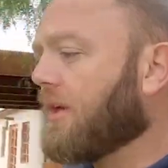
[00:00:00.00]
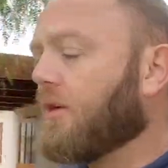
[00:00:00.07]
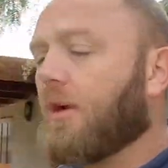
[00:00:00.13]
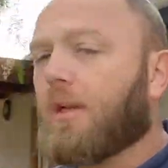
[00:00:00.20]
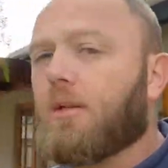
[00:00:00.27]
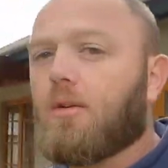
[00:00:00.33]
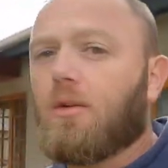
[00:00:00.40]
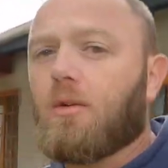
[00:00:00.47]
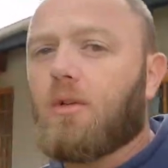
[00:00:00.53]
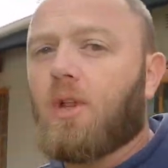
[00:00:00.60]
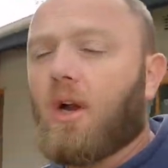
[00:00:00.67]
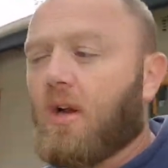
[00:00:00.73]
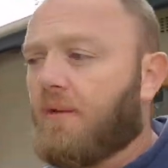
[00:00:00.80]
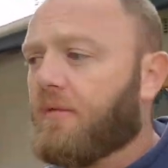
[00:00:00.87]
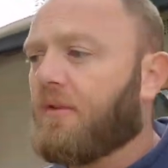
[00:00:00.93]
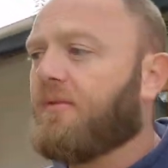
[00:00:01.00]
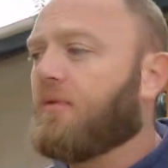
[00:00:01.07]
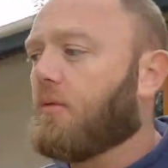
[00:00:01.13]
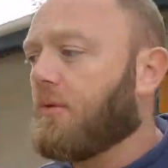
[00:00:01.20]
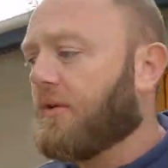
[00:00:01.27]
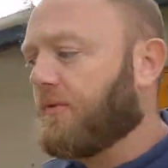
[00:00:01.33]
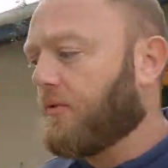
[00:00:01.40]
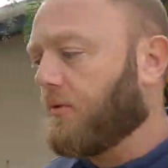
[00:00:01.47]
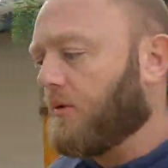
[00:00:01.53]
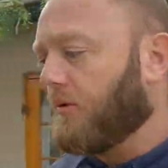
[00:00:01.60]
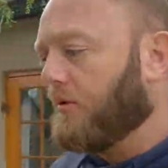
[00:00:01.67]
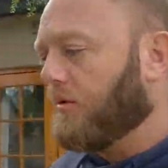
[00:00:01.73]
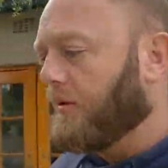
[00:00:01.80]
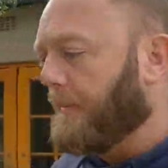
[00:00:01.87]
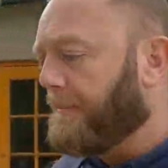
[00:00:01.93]
are going to drive the 4x4
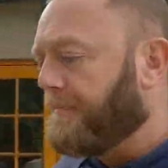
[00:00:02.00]
route